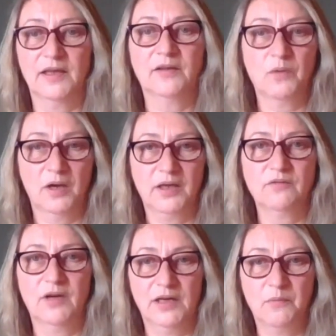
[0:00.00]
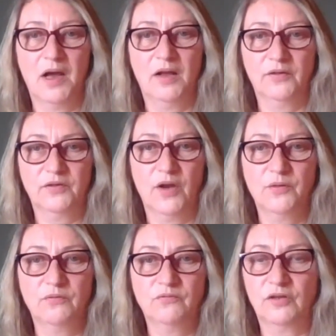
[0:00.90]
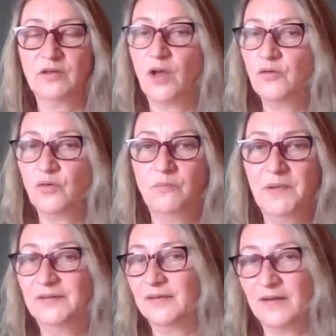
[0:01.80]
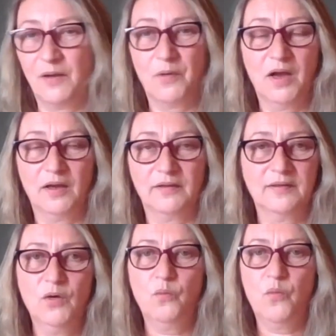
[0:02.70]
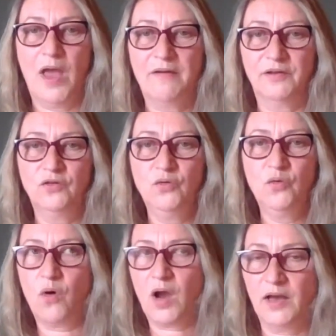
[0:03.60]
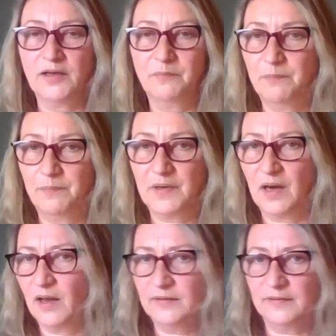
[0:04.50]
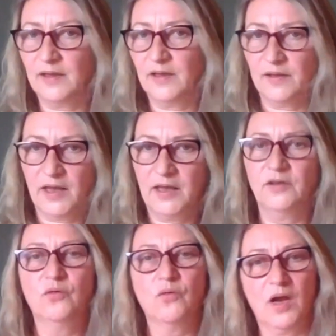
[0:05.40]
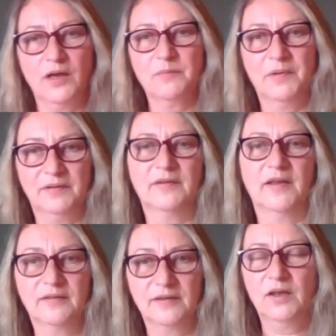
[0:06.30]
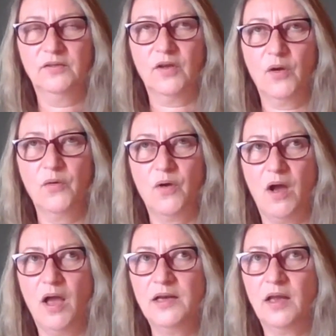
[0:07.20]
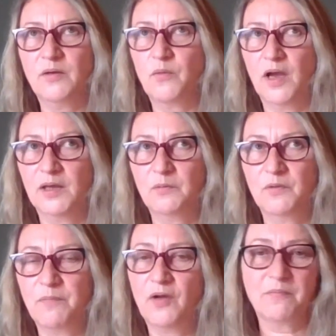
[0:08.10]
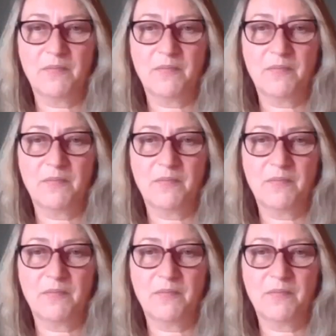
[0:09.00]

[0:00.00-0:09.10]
is working really well. So just local business networks where it's your kind of clients that are there, your kind of businesses. So I like working with both